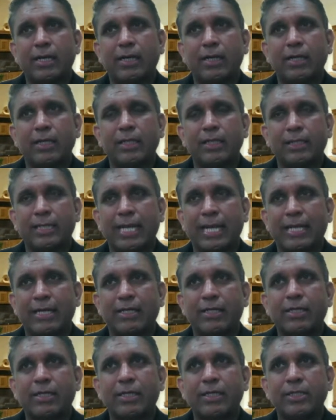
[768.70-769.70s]
in
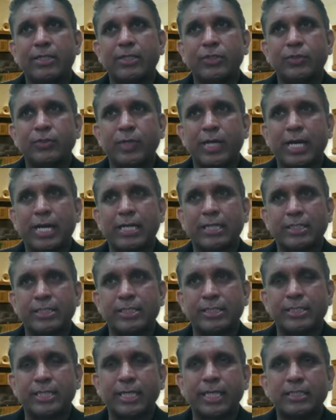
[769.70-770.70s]
Canada and the United
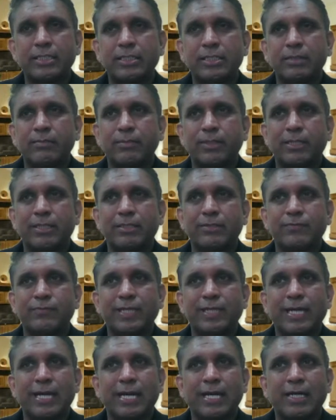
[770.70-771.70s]
States, because
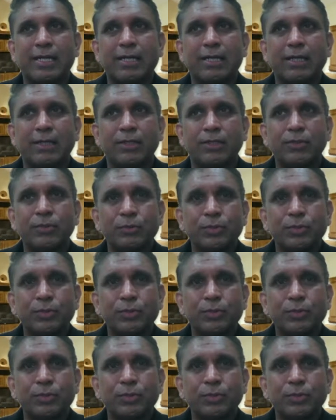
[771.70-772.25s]
we had a huge